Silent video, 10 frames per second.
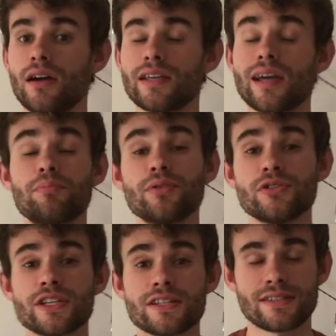Yet
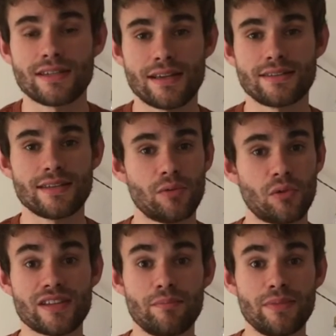Brutus says he
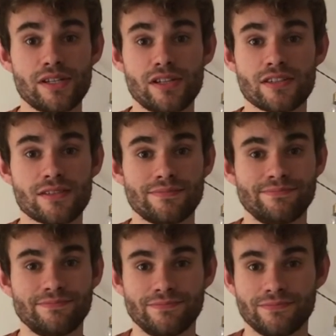was ambitious.
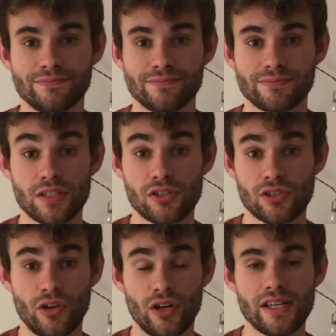And
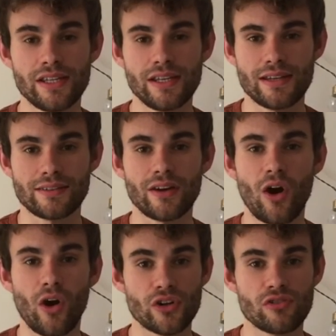sure he is an
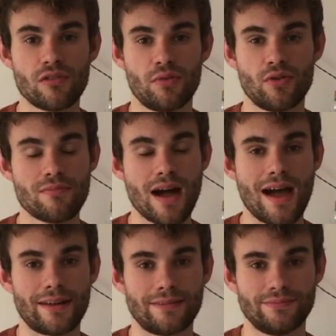honourable
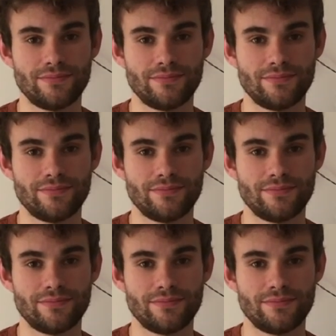man.